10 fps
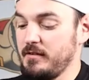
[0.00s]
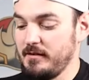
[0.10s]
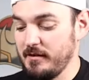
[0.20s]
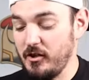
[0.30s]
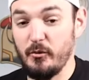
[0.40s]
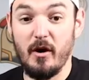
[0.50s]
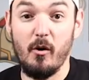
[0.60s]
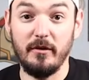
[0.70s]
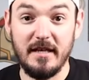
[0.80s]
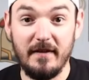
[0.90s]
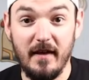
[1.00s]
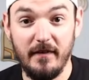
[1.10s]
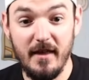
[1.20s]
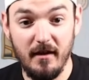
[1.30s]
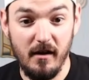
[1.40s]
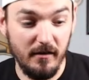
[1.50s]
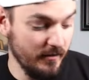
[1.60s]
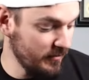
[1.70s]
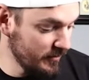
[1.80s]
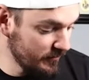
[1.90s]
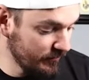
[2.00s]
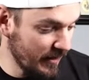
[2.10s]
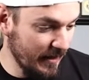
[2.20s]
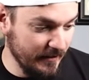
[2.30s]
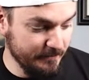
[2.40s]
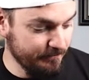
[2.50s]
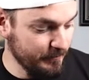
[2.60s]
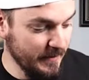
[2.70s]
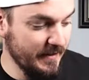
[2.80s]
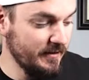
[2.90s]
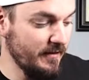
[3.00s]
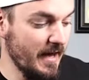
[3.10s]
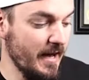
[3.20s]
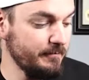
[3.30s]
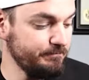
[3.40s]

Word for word: because we always had that thing on us in our flak. But there's that.